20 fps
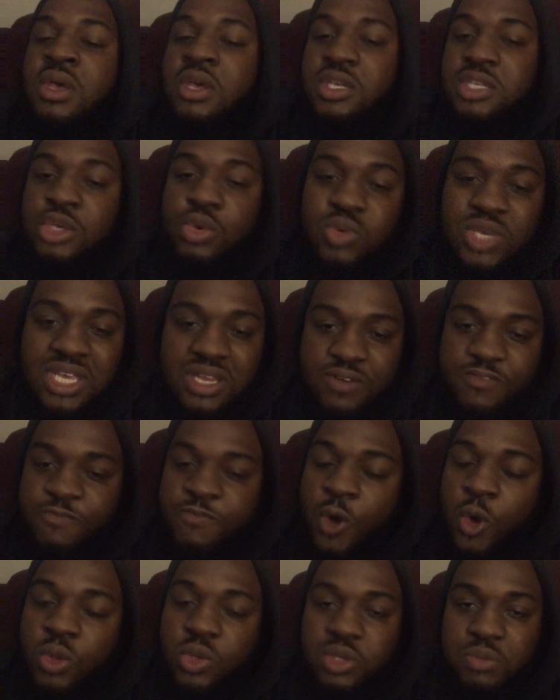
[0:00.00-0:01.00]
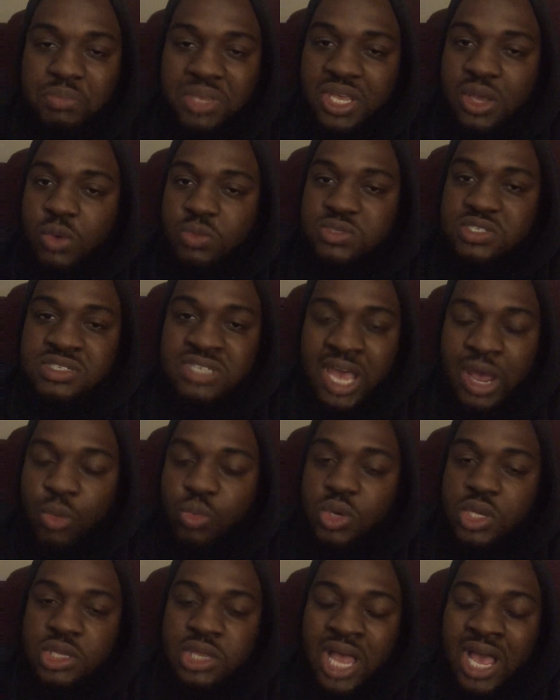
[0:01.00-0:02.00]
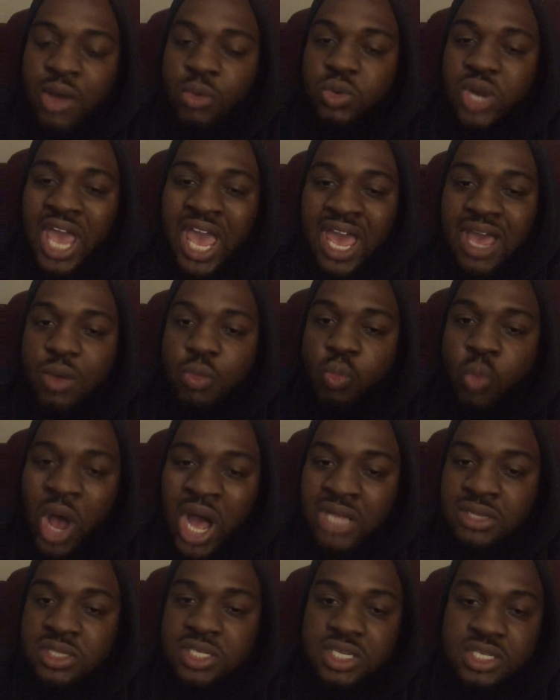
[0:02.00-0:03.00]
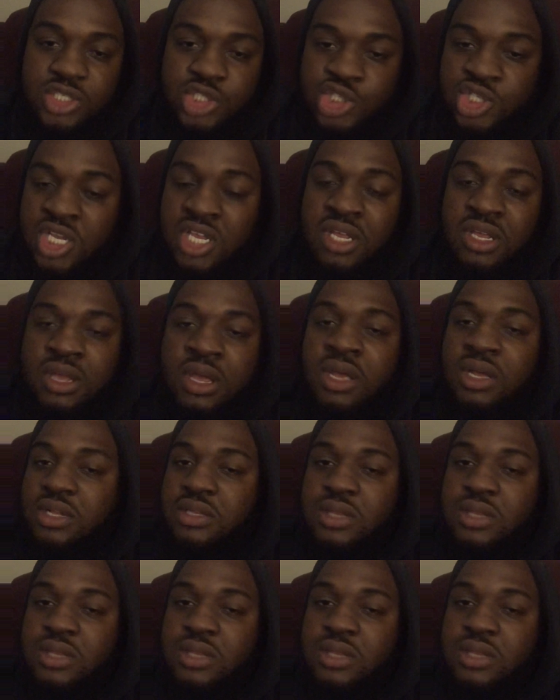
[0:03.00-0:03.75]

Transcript: You can follow me on SoundCloud at Wally G.